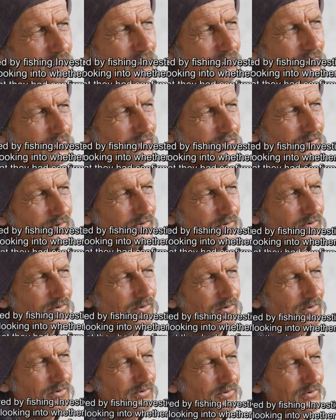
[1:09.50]

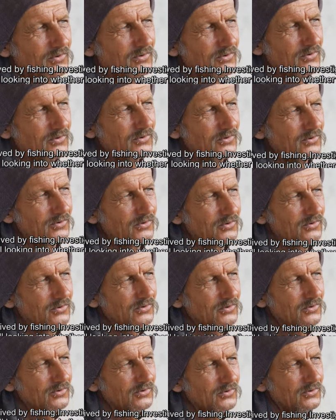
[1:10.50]

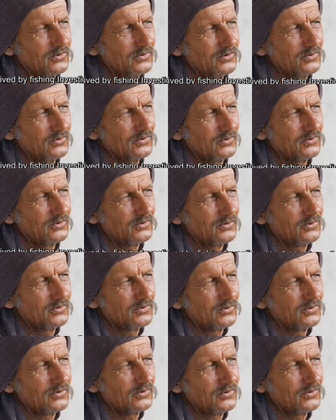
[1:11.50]

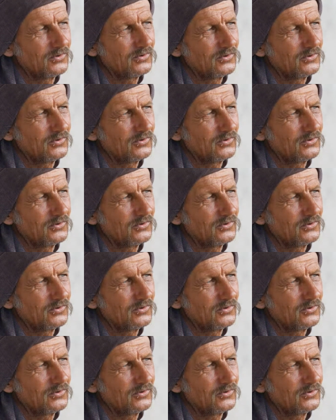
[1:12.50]
(no one is talking)